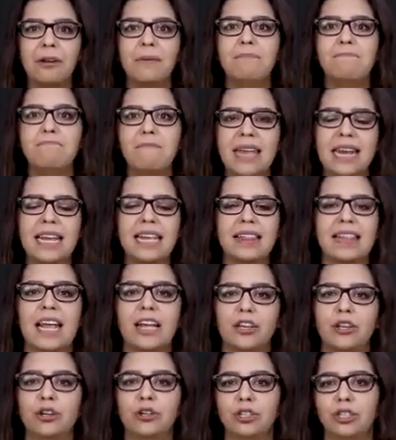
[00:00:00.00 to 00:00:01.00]
minute
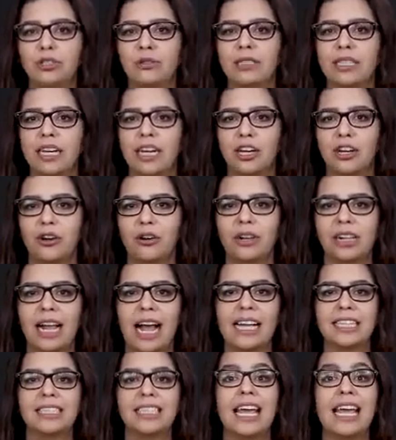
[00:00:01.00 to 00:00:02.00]
that you're using in your
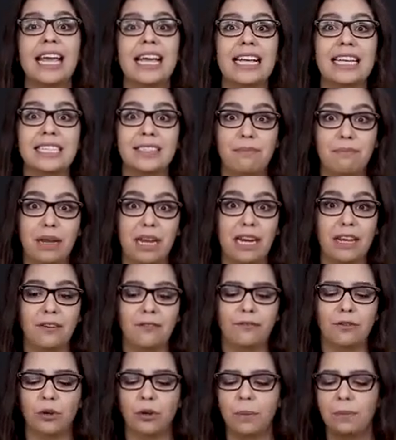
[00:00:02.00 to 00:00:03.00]
class is
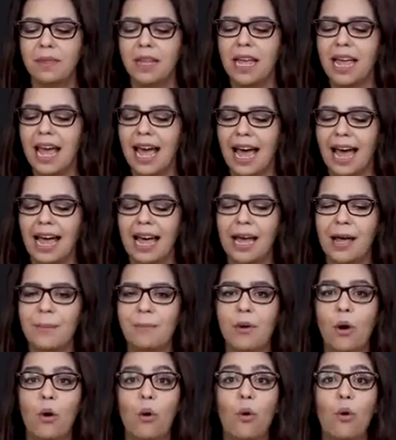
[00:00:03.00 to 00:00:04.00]
meaningful.
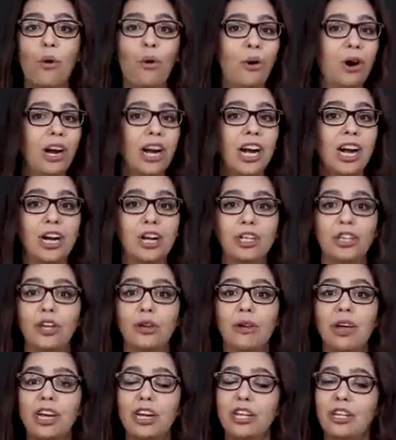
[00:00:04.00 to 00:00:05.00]
Or
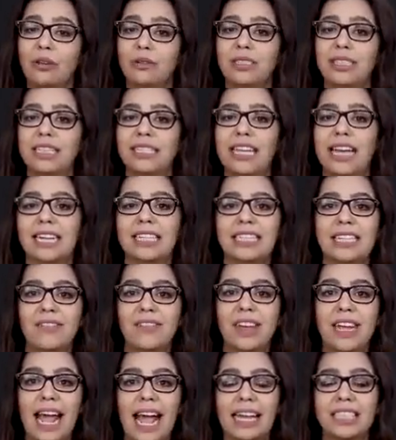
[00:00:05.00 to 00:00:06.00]
you can use this
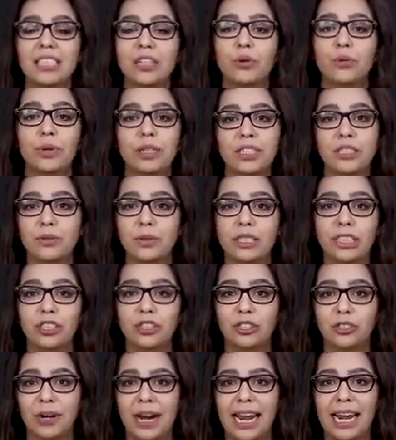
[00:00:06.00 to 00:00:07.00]
activity as a
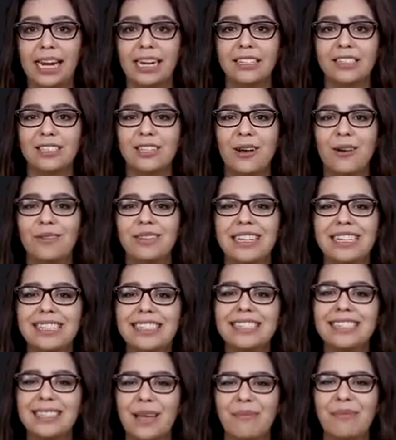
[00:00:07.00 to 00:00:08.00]
quiz train. So
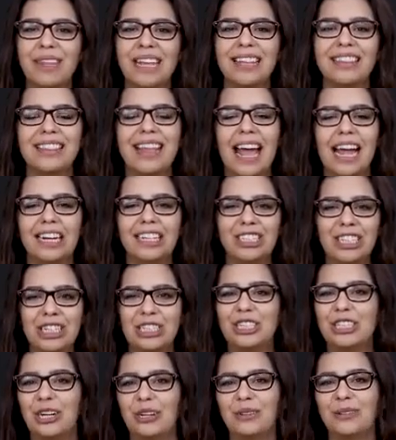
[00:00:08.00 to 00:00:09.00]
this is something that
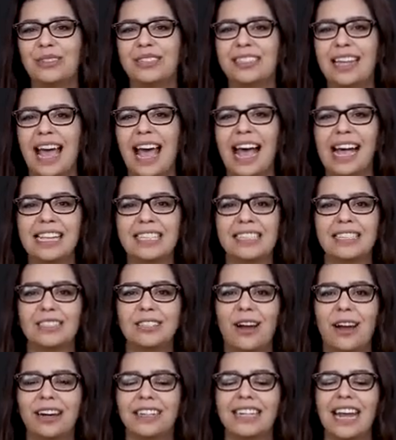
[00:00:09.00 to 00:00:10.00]
Jen Jones has
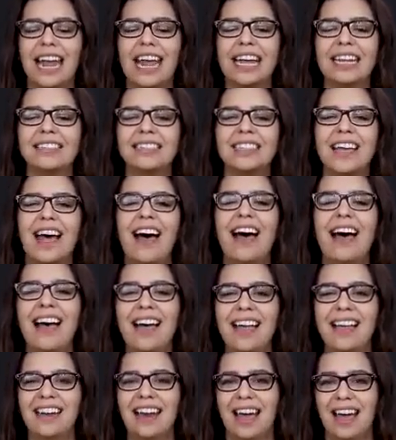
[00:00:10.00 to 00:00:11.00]
talked a
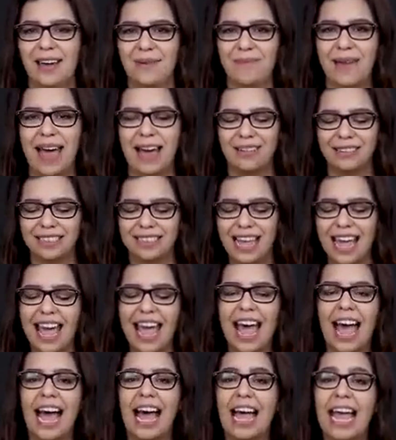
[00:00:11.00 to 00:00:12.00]
ton about.
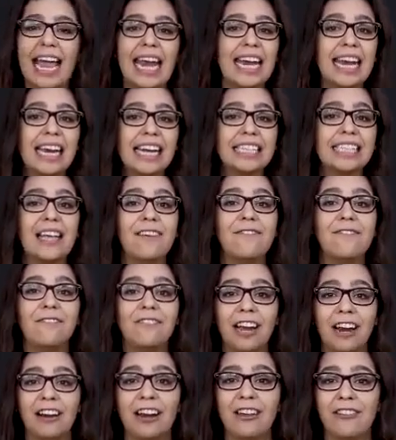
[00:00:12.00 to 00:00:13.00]
And it is a
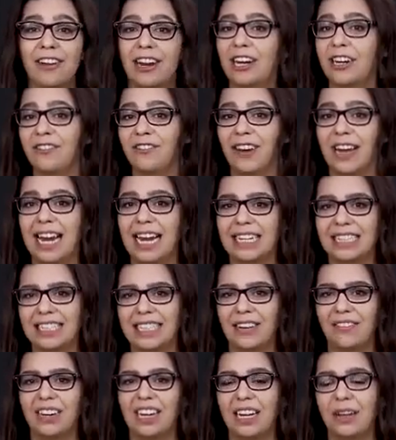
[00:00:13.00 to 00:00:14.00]
very, very fun
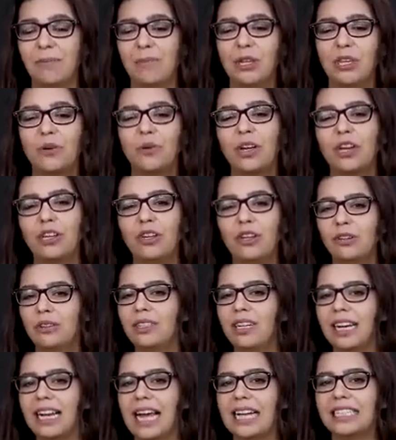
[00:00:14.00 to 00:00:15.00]
activity. But you can
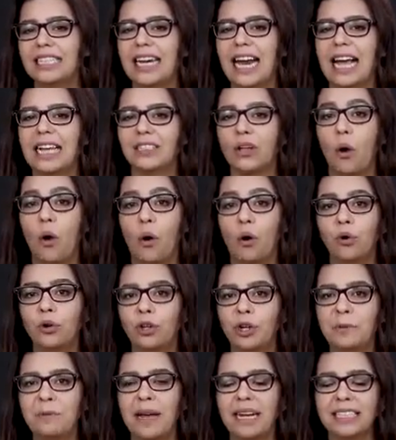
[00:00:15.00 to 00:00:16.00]
utilize it as a whole
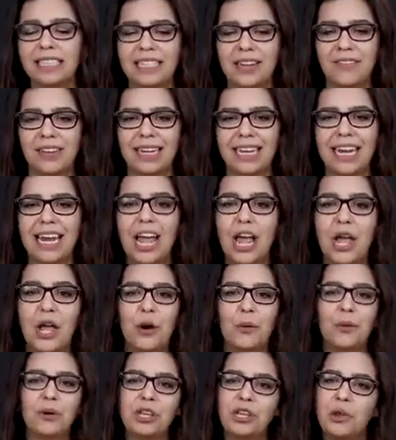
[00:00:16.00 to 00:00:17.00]
group activity
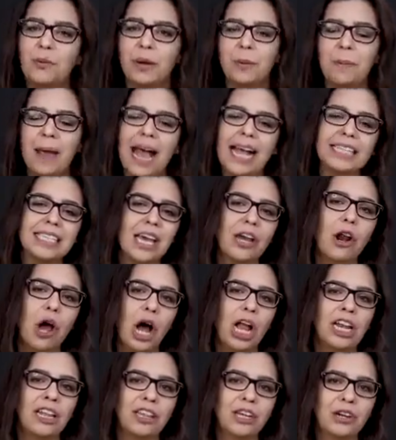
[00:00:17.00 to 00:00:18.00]
where you would pass out
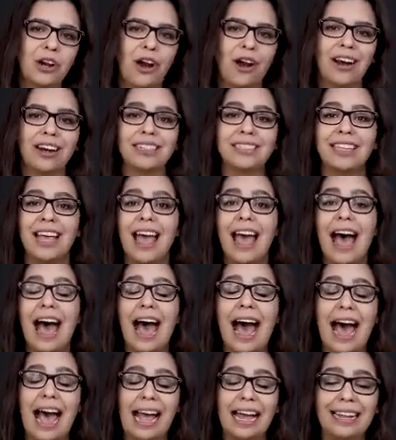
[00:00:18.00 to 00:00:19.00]
all of the cards.
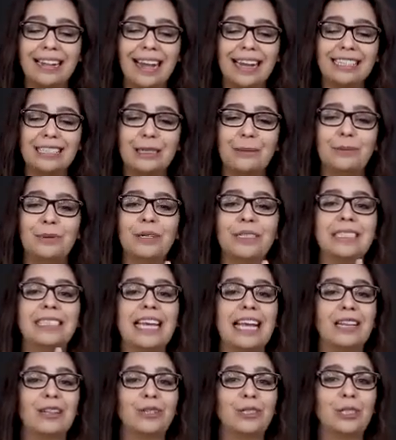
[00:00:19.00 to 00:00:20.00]
I like to put
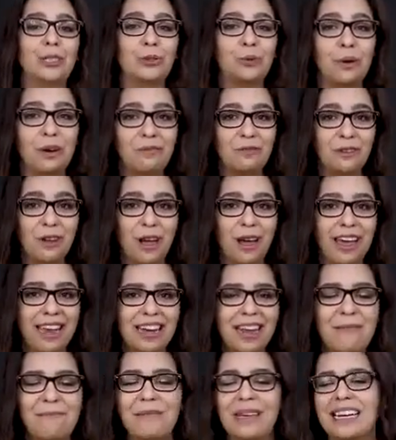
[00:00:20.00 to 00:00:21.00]
Taylor Swift
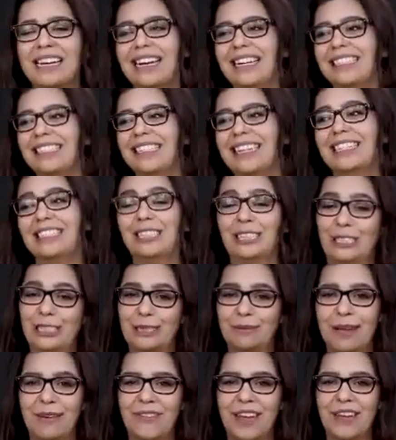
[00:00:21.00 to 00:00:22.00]
on because
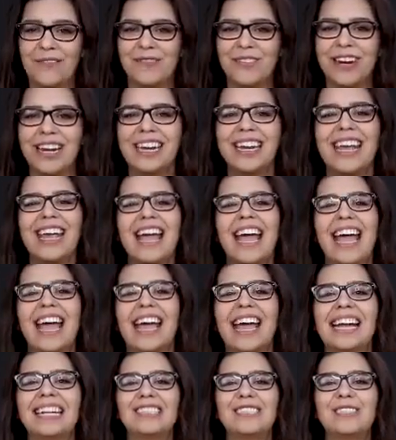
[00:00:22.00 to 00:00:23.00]
she's my favorite.
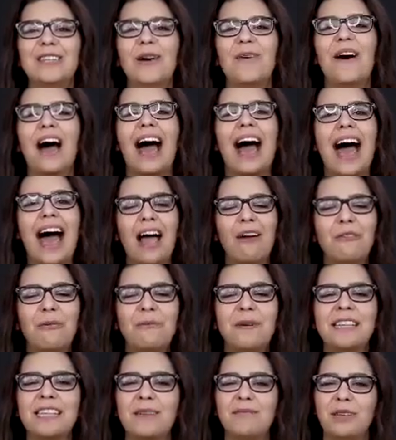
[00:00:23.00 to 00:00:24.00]
And so I
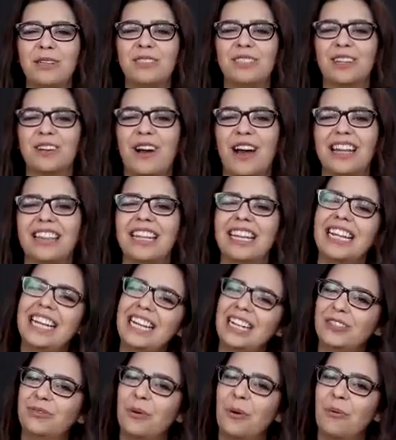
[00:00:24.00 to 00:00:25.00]
will put the music on, the
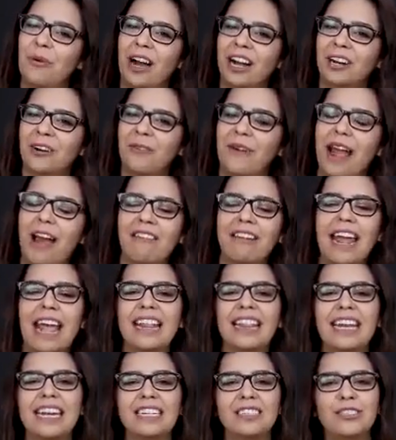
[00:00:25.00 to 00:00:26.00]
kids will walk around,
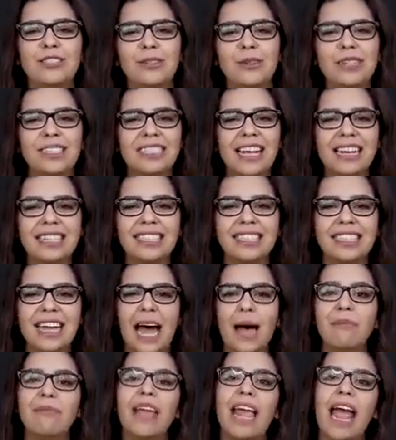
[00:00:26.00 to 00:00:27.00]
and then as soon as I
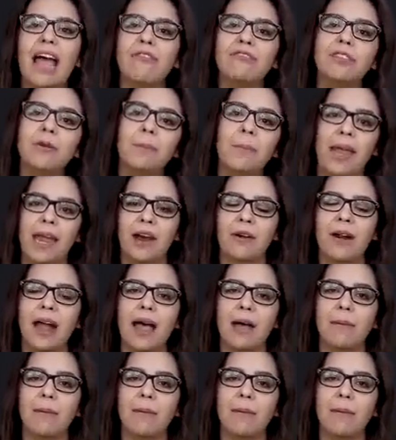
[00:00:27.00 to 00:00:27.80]
stop, they have to pair